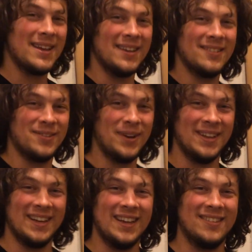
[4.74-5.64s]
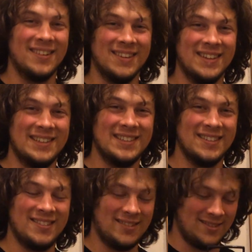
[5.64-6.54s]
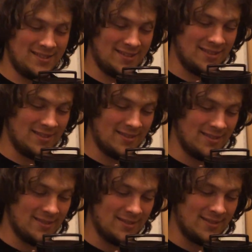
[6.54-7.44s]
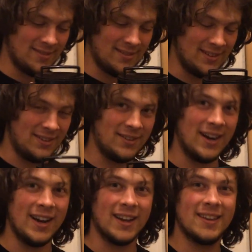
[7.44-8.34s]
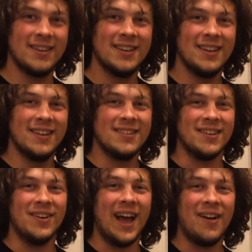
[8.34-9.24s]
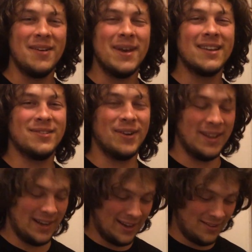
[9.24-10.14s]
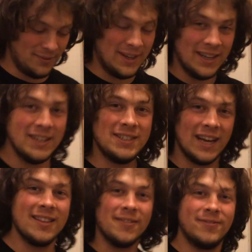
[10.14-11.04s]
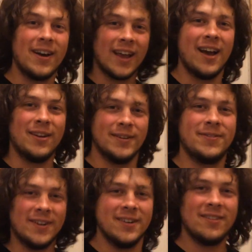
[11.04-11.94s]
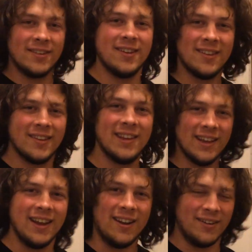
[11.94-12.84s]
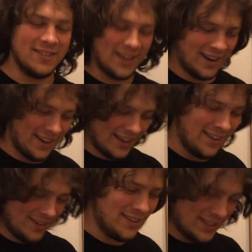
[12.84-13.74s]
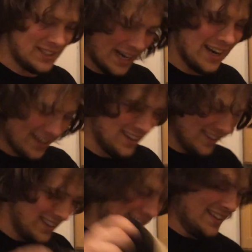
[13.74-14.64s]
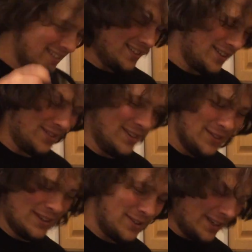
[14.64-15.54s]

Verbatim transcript: making Soylent. It's a delicious drink. So how we make Soylent is we shake the fuck out of it first. You know, just kind of give it a little shake so we